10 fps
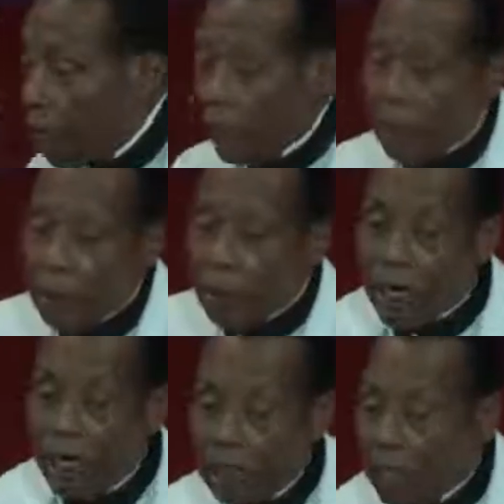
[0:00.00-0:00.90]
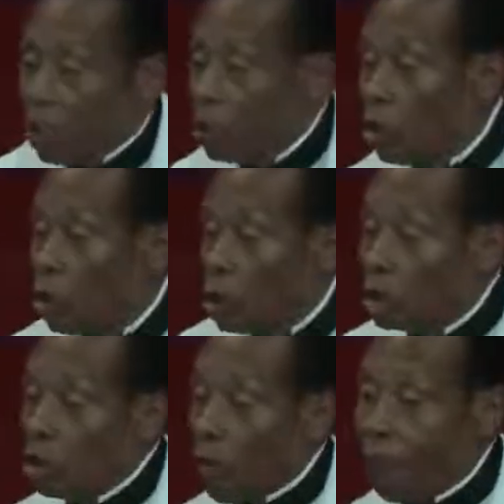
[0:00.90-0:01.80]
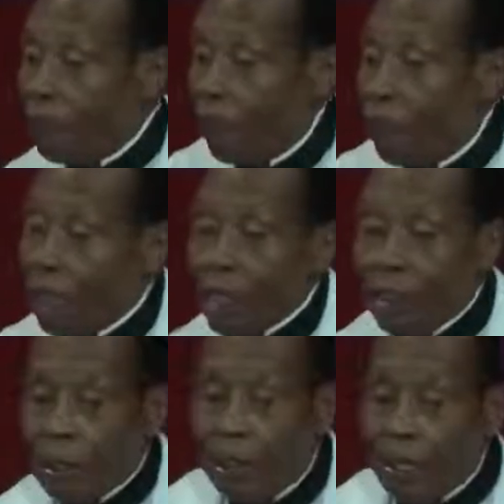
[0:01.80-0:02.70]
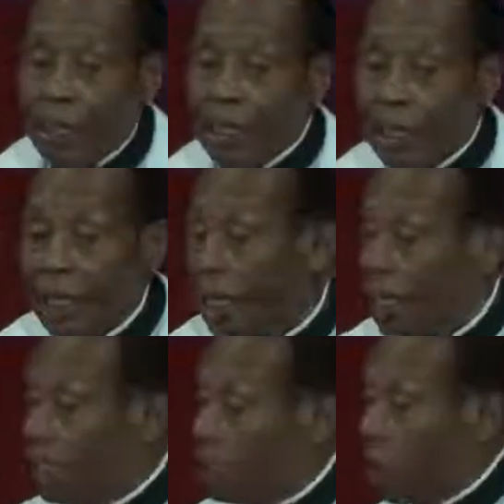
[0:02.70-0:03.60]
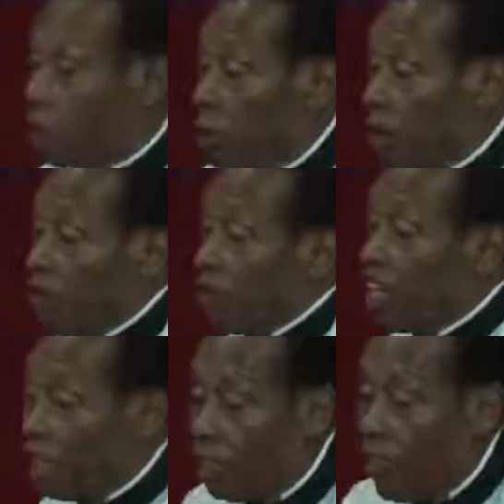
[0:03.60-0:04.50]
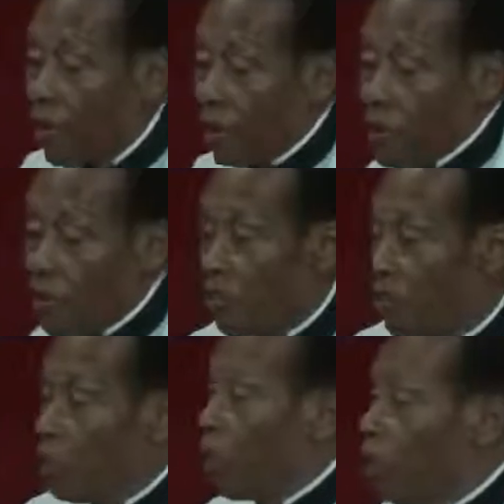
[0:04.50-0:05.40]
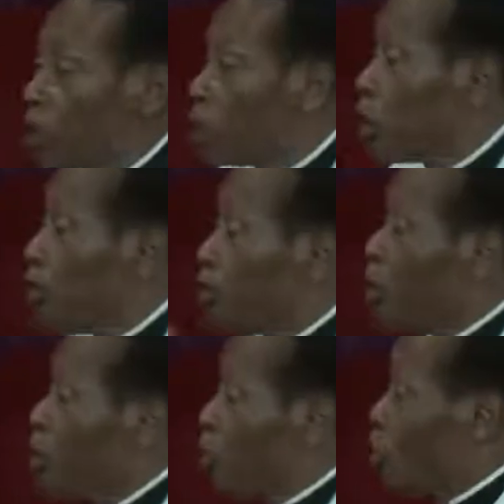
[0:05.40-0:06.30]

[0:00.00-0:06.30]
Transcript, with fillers: and you lose, you lose your you release all your feeling. Uh, you feel you want to, you